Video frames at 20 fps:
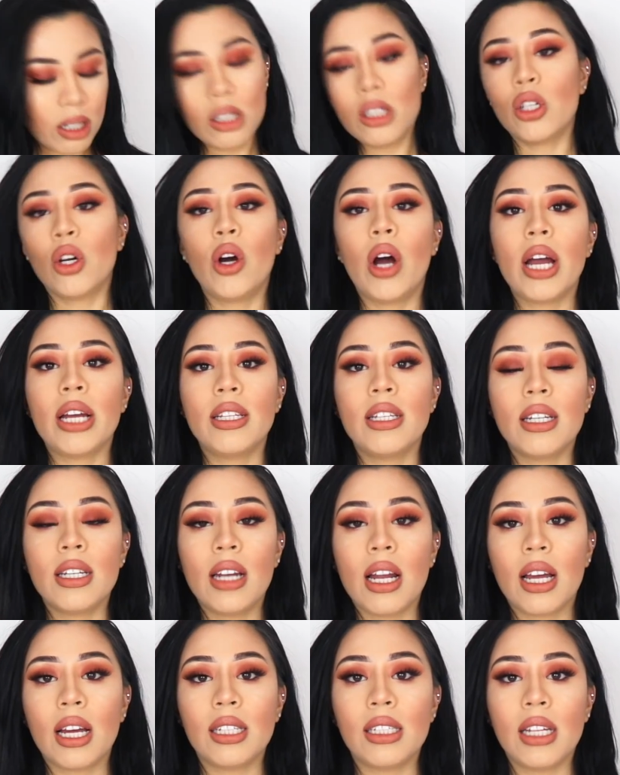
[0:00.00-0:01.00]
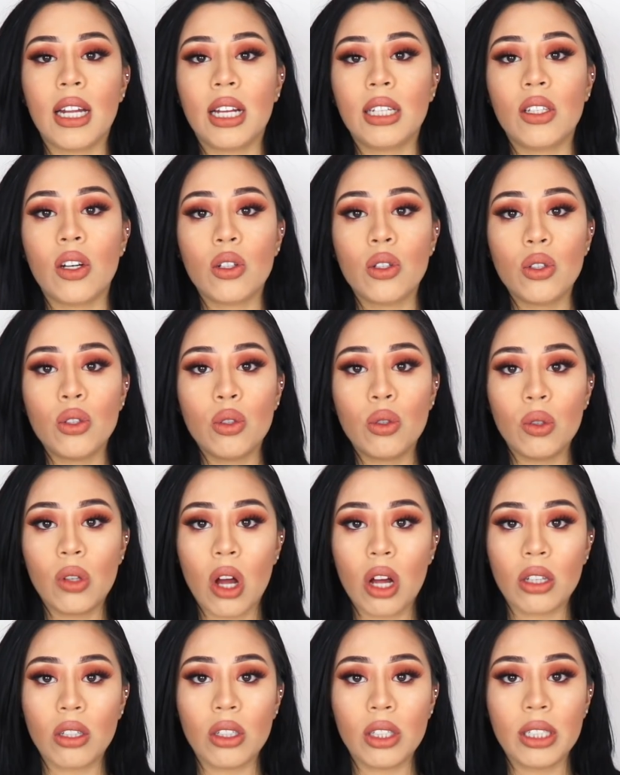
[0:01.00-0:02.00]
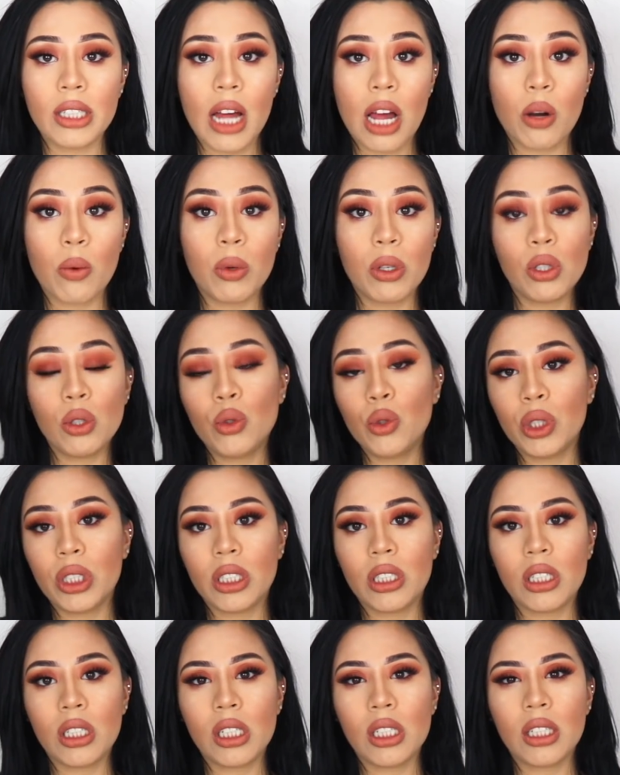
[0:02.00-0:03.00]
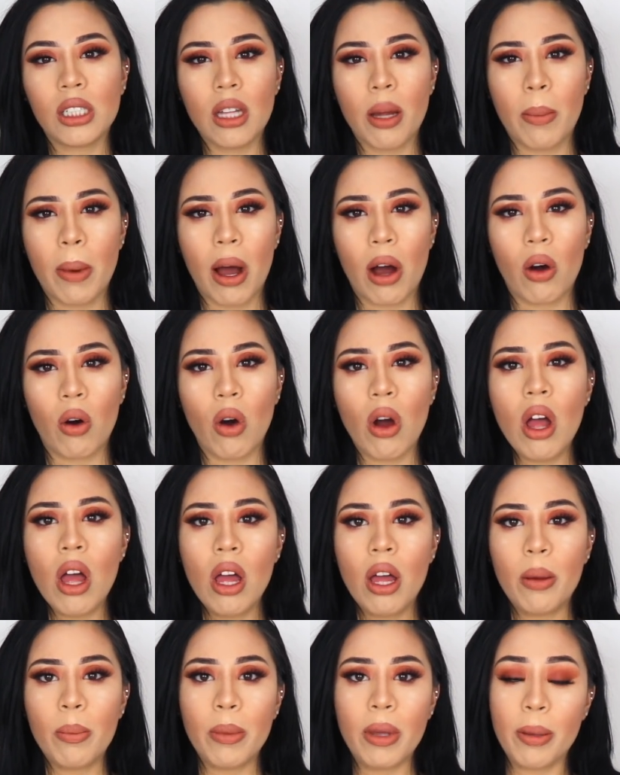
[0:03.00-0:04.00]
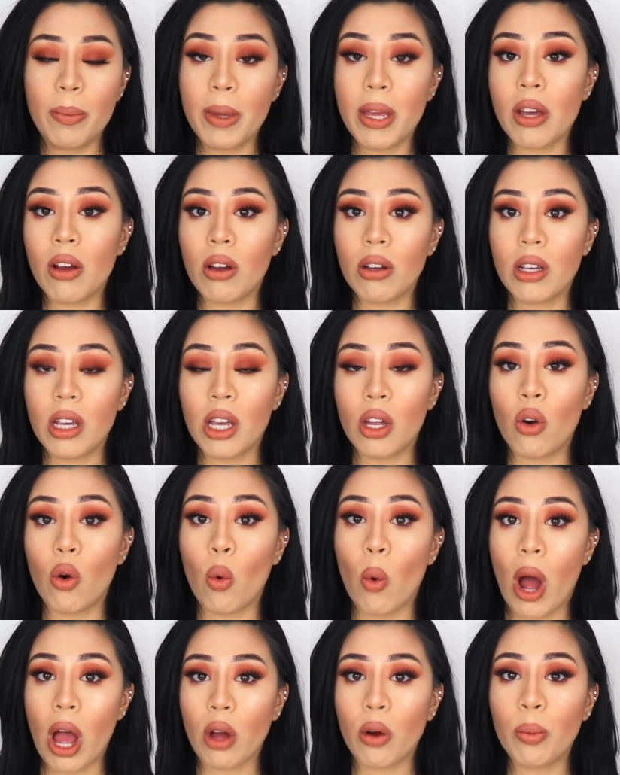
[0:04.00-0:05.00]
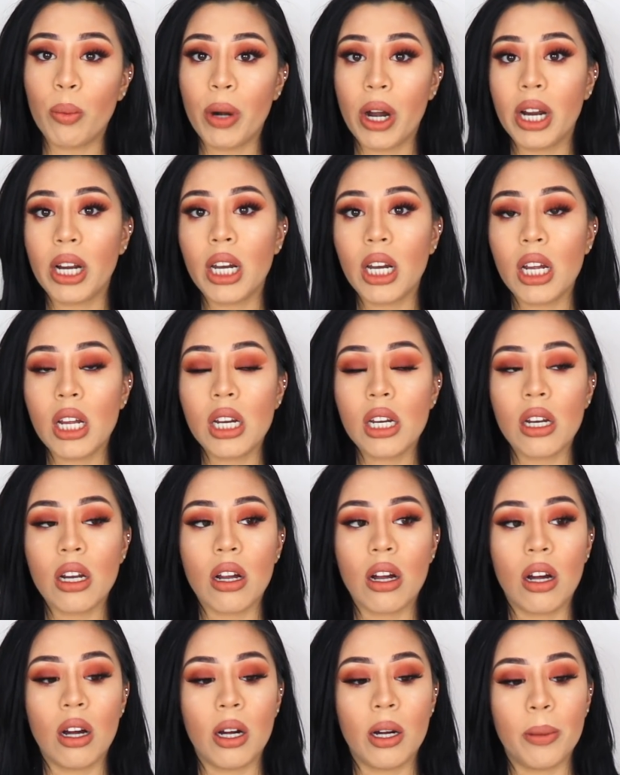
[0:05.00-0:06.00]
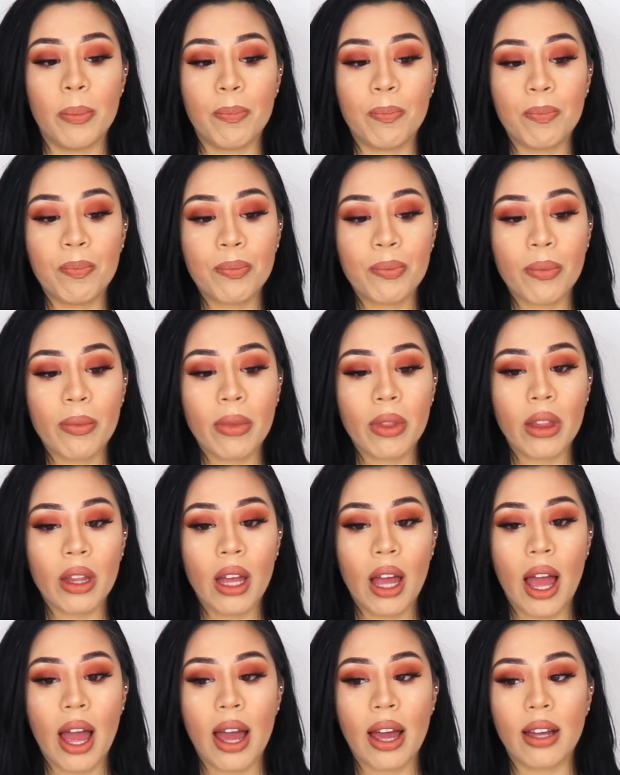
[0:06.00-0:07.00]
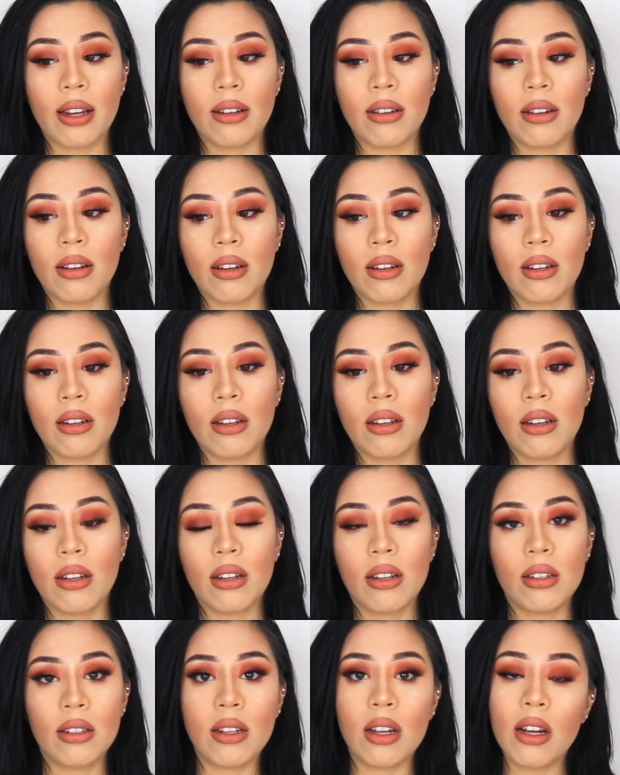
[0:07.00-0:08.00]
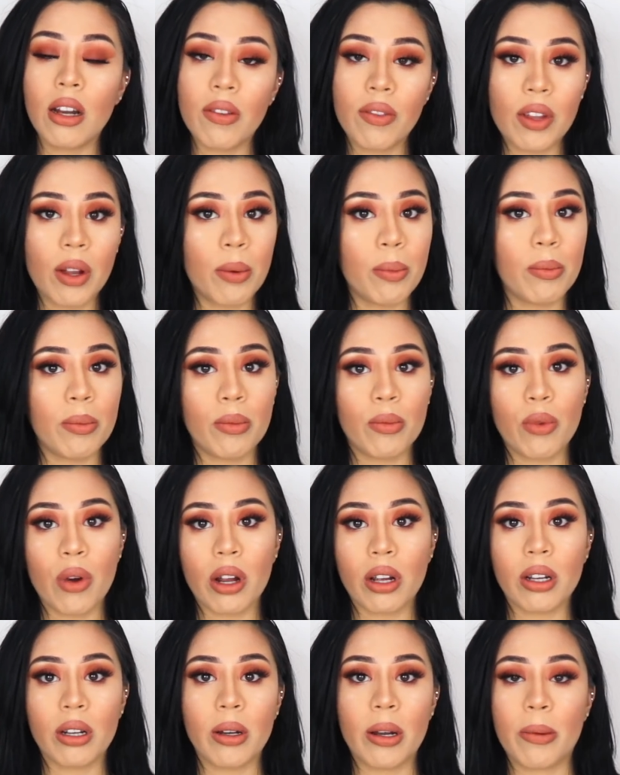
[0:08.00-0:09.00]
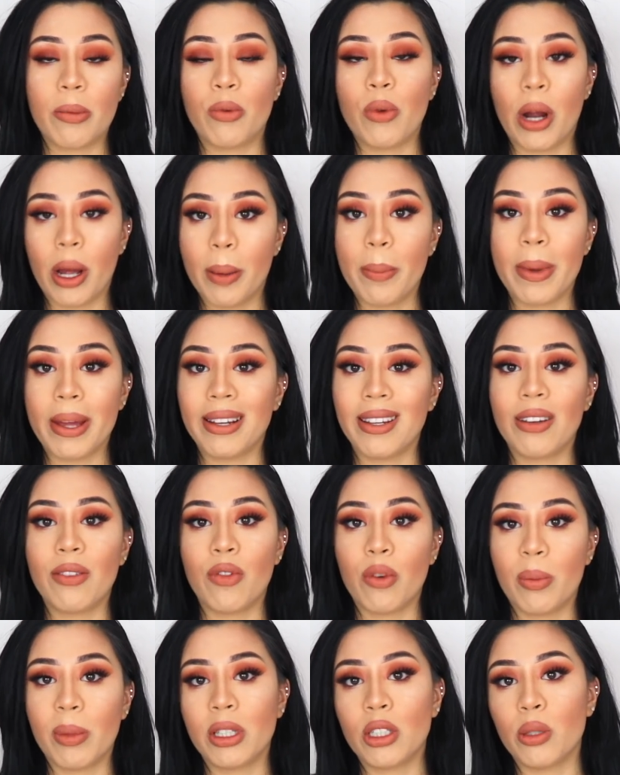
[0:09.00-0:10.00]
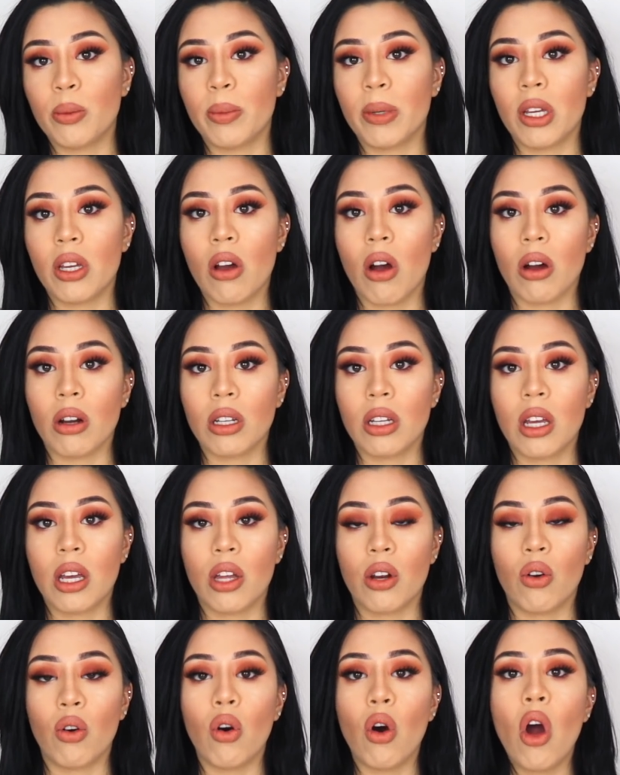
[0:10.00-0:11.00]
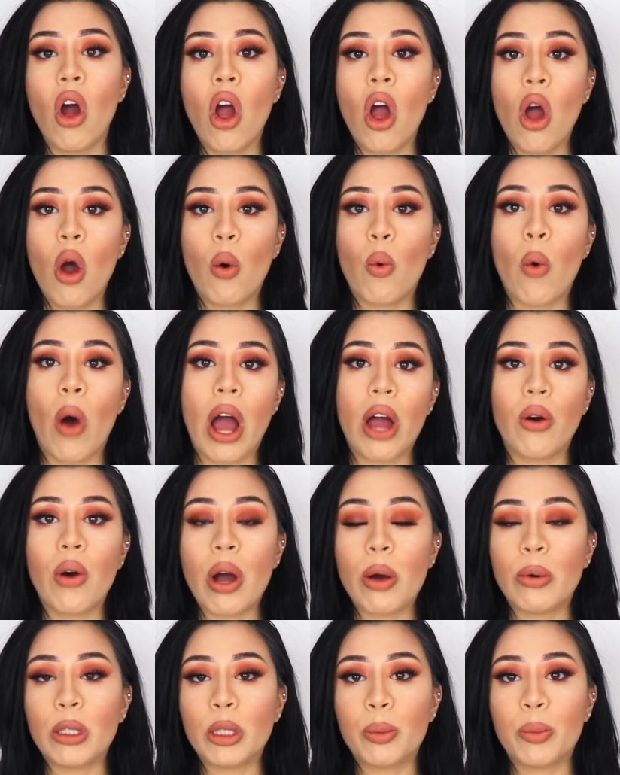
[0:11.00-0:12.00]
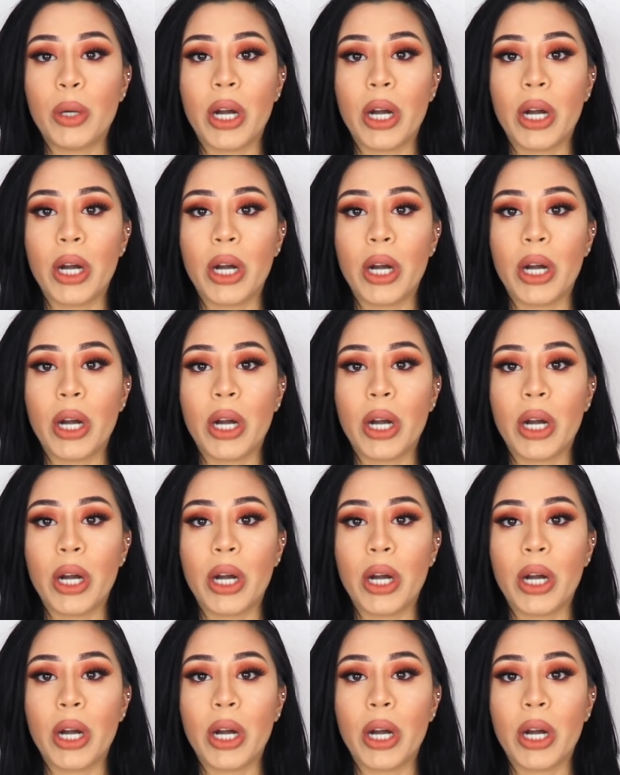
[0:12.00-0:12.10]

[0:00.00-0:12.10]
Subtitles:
So I did, like I said, I talked to 2 doctors and 1 nutritionist about me being on keto while pregnant. And none of them recommended for me to be on keto while I was